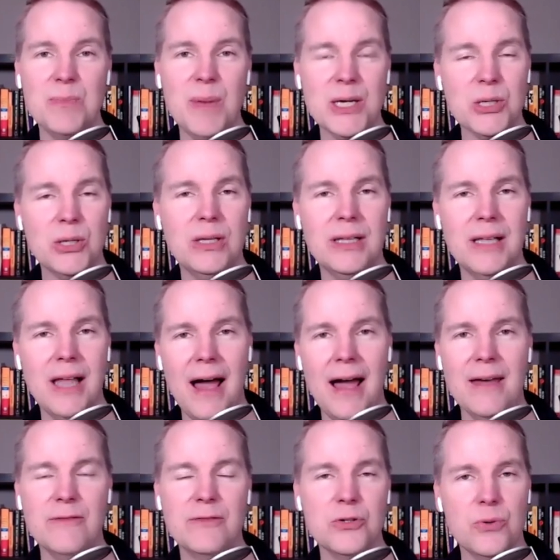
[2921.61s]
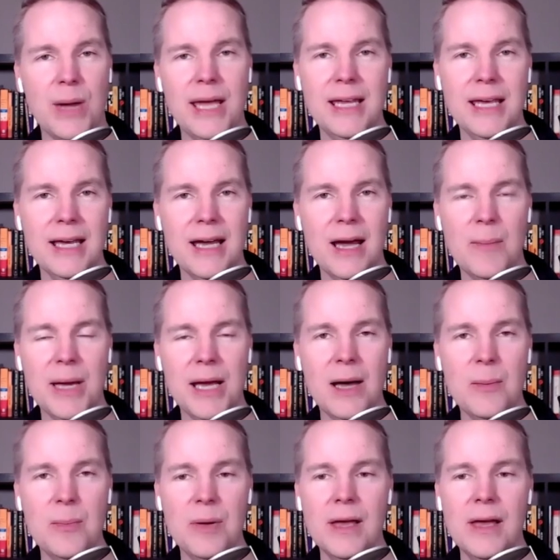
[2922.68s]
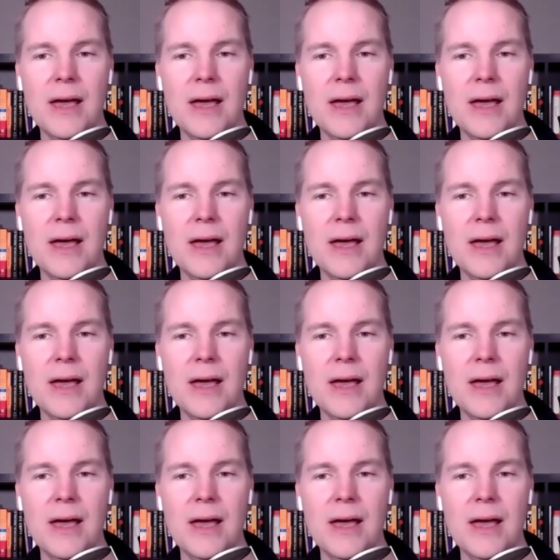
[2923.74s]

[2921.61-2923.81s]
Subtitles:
special live training coming up.